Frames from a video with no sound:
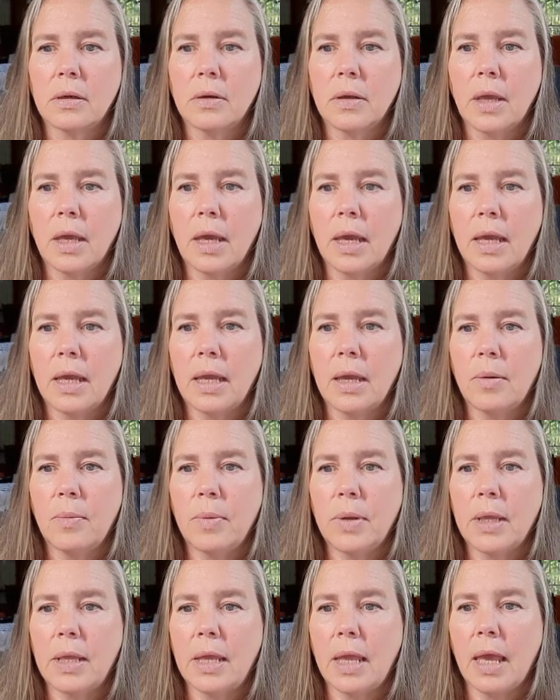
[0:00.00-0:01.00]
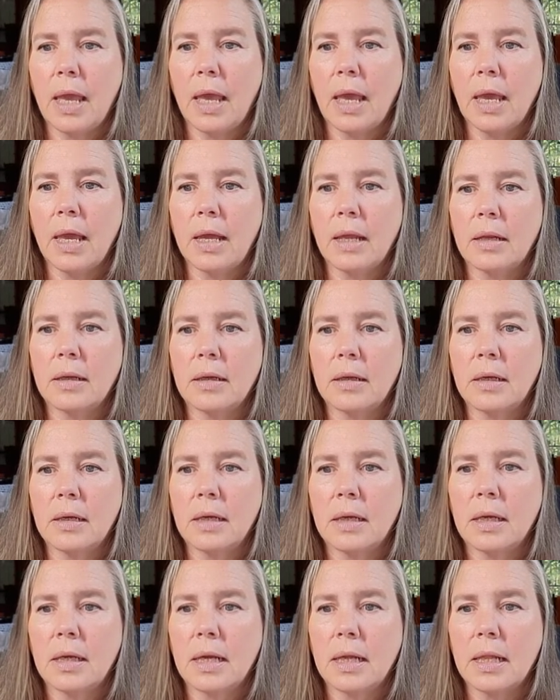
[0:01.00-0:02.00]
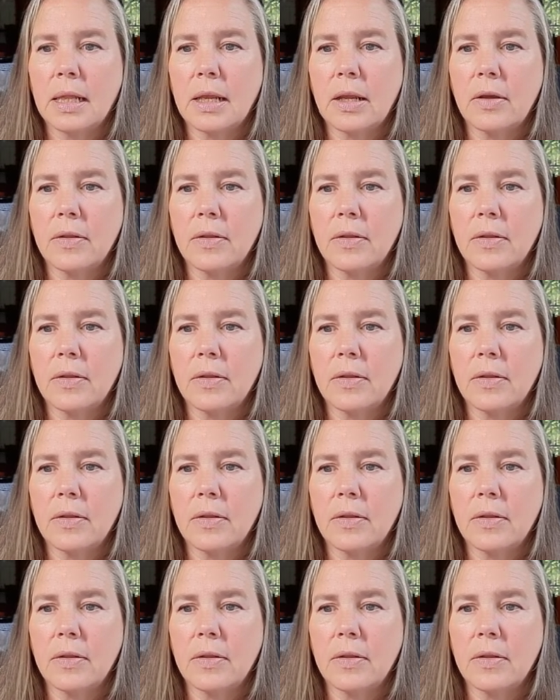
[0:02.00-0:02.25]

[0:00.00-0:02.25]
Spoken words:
Okay, and we can click